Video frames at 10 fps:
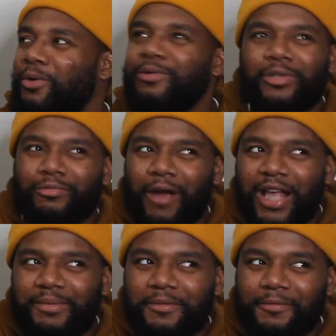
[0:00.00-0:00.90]
who's this
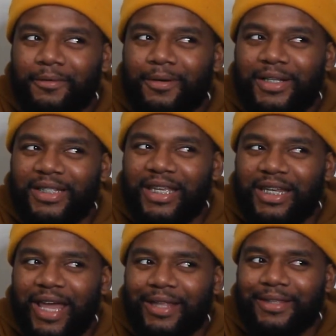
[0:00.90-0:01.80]
raspy voice
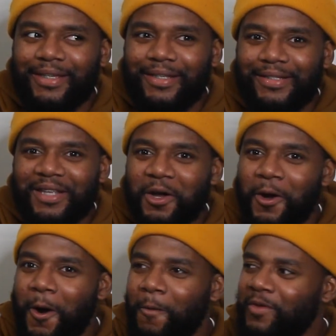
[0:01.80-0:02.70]
singing like this
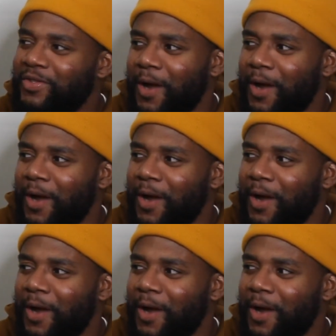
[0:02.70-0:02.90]
over this